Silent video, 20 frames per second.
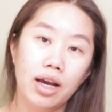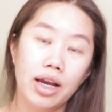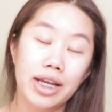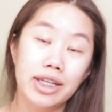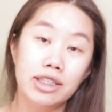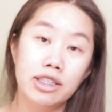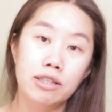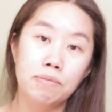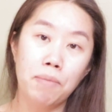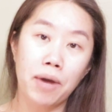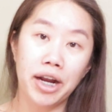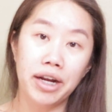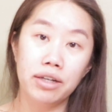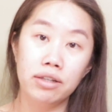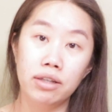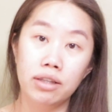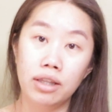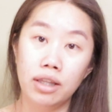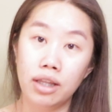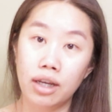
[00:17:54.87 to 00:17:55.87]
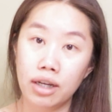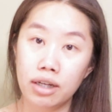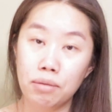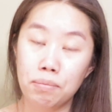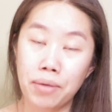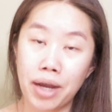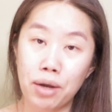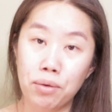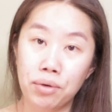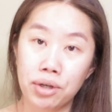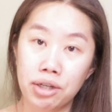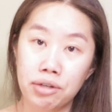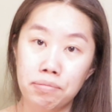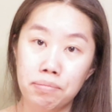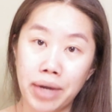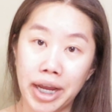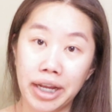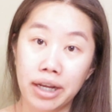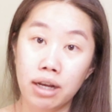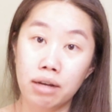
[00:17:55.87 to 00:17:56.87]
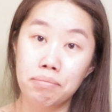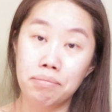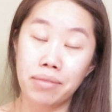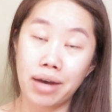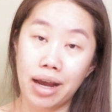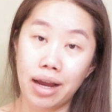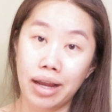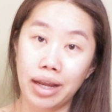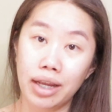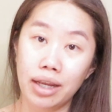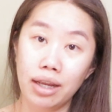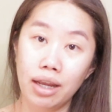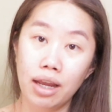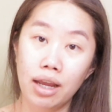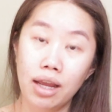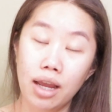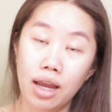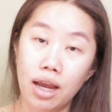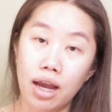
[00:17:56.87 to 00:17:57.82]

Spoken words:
inspired look by one of my Khmer